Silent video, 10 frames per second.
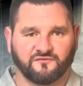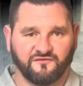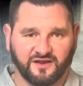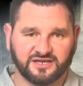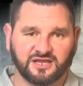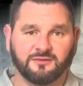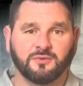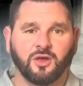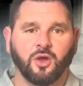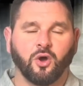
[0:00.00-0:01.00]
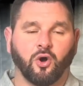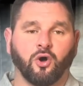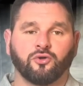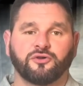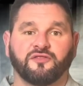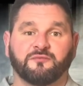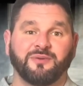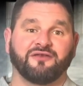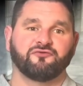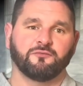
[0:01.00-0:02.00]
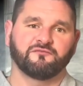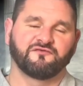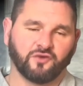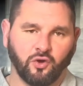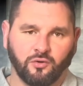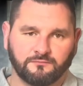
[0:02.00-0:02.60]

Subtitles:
finding him on the bedroom floor.